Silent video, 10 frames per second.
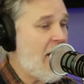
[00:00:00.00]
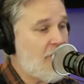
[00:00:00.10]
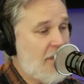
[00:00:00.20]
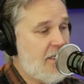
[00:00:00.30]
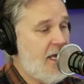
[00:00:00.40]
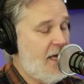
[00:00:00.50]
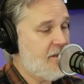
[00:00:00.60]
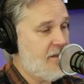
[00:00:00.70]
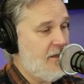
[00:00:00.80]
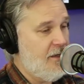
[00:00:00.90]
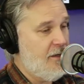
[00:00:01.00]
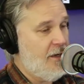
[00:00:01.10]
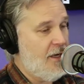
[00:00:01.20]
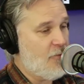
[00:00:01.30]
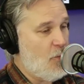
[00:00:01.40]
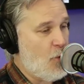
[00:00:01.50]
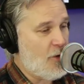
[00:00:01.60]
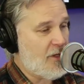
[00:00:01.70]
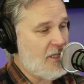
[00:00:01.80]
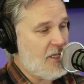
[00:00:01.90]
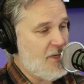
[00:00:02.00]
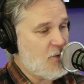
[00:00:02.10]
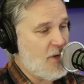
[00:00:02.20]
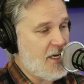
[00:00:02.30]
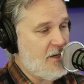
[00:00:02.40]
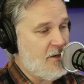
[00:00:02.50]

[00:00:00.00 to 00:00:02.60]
He has uh, reportedly between